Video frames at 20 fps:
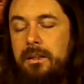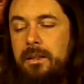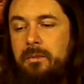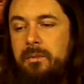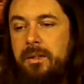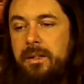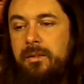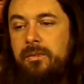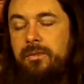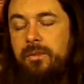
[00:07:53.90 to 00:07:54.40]
it'll
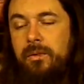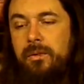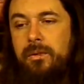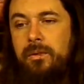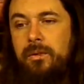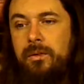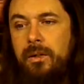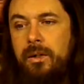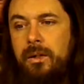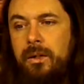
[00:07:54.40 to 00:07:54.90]
be like four.
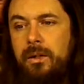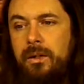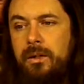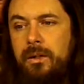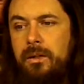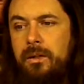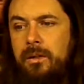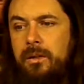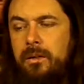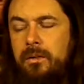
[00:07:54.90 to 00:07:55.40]
Uh,
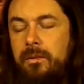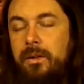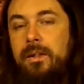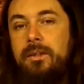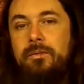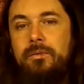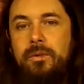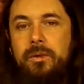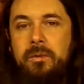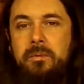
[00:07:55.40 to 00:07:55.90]

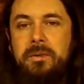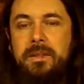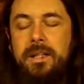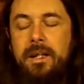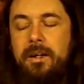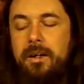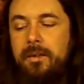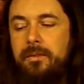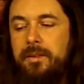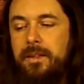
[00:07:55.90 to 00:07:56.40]
well, 40%,
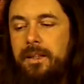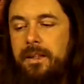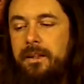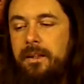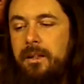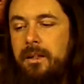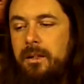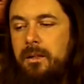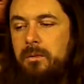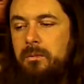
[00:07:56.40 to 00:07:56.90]
obviously.
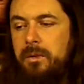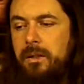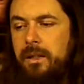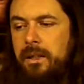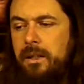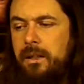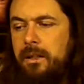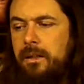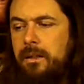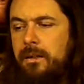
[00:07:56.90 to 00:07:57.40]
But,
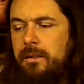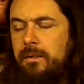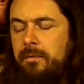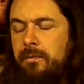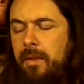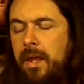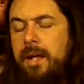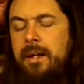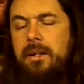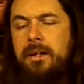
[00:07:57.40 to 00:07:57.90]
uh,
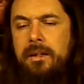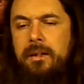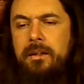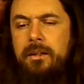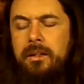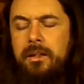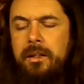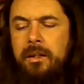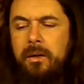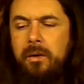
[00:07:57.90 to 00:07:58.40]
uh,
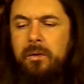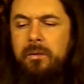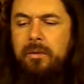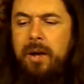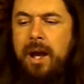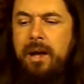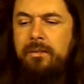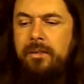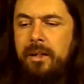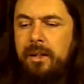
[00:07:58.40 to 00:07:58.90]
you know,
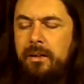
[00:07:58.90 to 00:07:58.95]
around